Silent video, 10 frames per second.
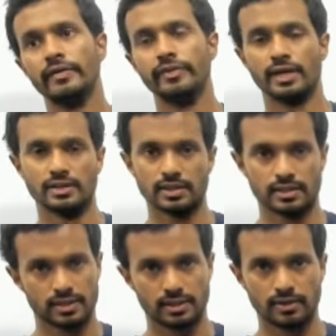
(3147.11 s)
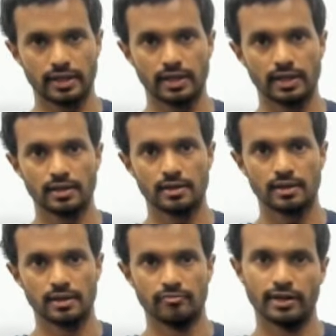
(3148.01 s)
We can just write it.
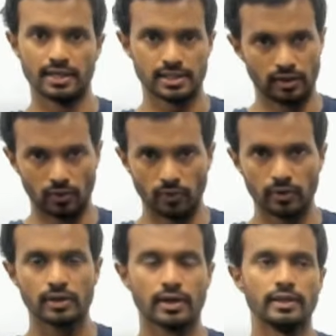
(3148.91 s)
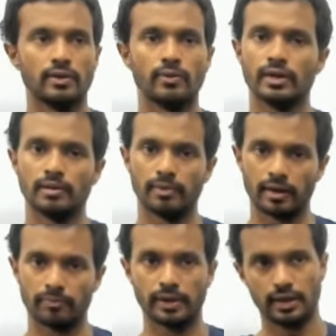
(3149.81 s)
When I say note, write the note in
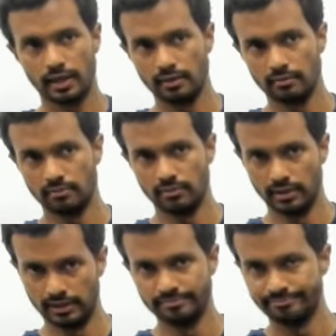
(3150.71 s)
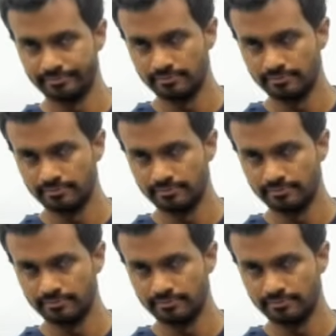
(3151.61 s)
black pen and the